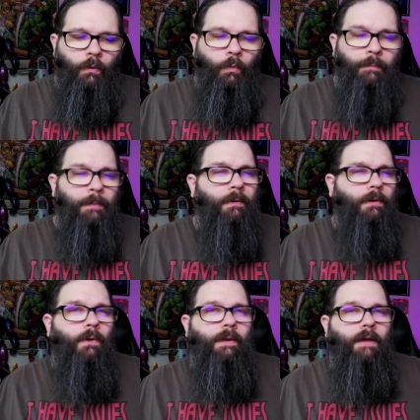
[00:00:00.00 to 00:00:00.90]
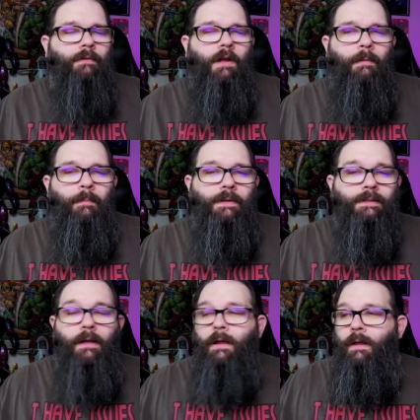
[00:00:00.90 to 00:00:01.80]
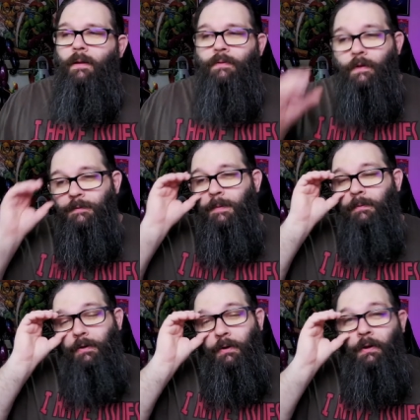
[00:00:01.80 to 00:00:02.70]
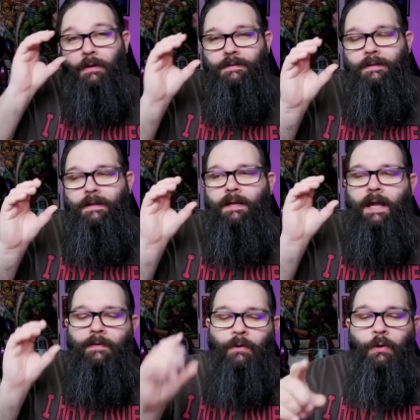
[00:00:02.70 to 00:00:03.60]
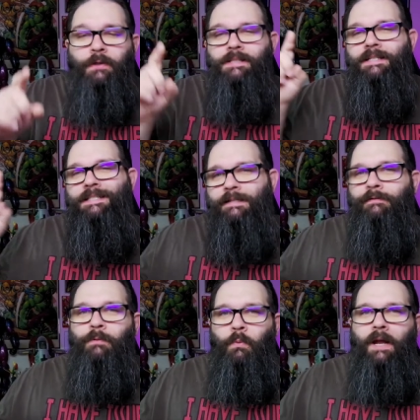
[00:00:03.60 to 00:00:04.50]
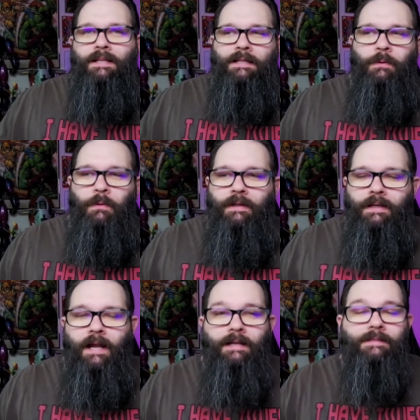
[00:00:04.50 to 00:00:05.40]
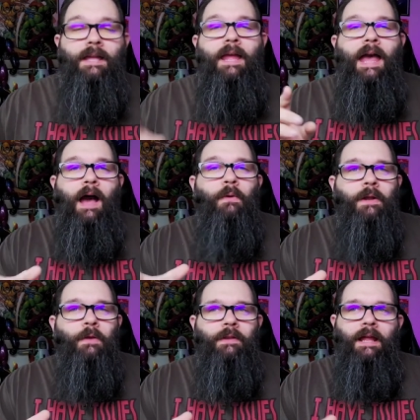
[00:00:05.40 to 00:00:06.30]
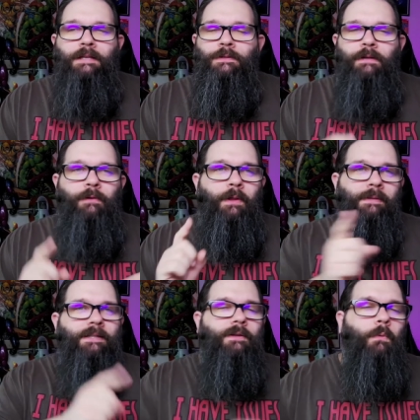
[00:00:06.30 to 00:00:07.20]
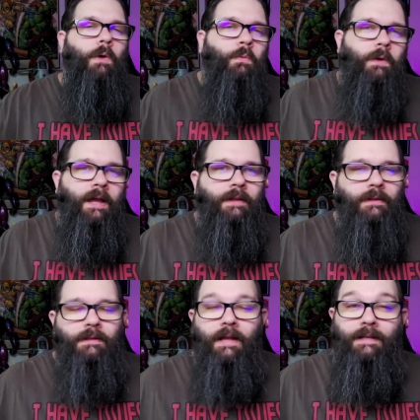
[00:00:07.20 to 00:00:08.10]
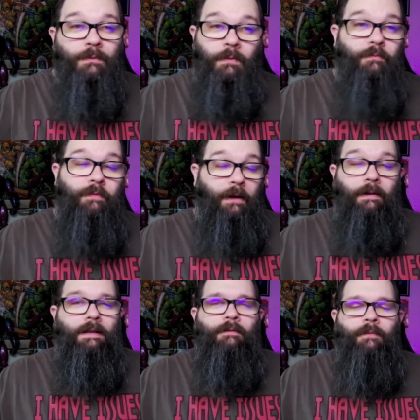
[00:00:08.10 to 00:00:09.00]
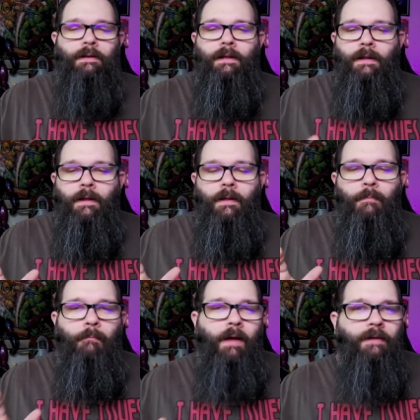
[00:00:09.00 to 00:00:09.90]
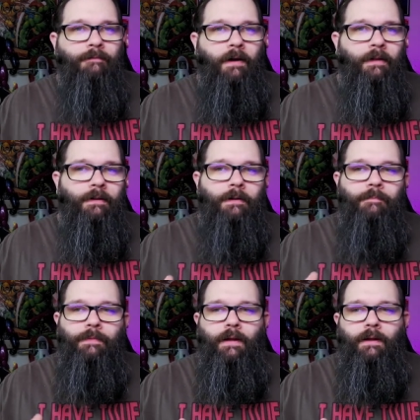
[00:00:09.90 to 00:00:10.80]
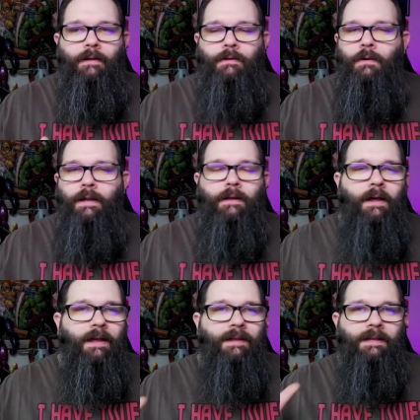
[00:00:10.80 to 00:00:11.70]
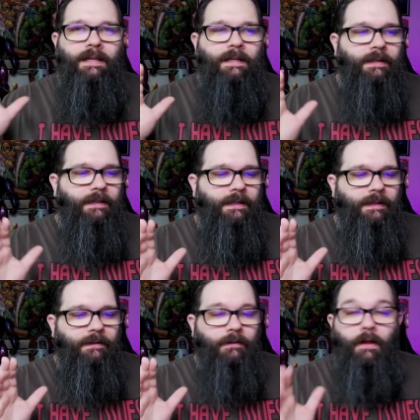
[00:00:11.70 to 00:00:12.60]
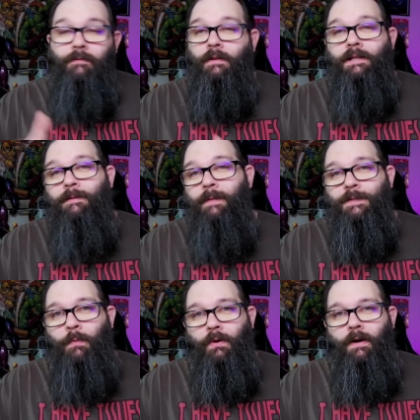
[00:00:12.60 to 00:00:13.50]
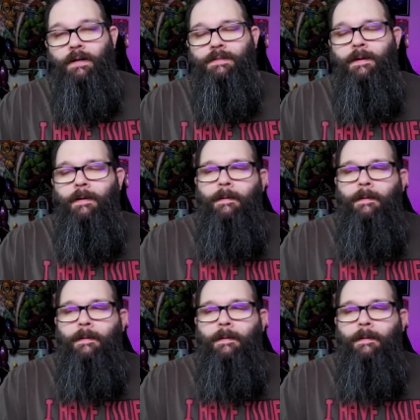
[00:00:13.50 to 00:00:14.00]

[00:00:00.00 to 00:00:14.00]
where people aren't going after comic books. Those people are hooked and they're hooked in a different way than they were in the 90s. How do I know the 90s are different? Let me tell you one way I, the 90s were very different. My father, uh, great guy, he he loved collecting baseball cards